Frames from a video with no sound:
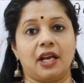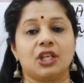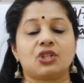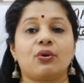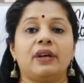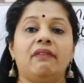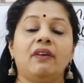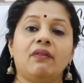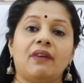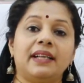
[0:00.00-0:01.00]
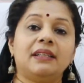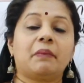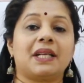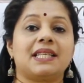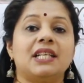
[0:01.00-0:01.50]
So if you find the
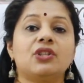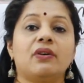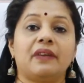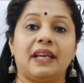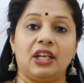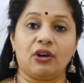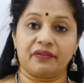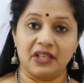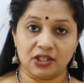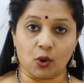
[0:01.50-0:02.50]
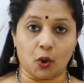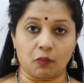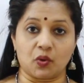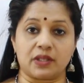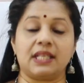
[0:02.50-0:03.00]
presence of any of these
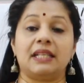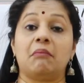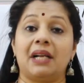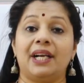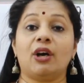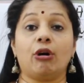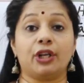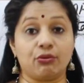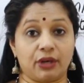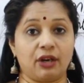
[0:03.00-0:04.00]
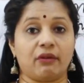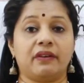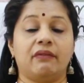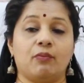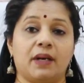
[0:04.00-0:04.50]
hormones in the blood or urine of
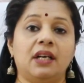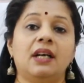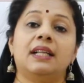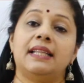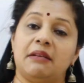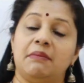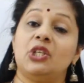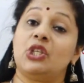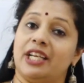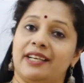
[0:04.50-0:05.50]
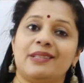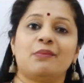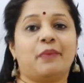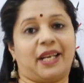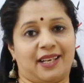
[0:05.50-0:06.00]
a woman, that means she is
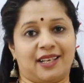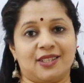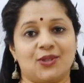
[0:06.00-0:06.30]
pregnant.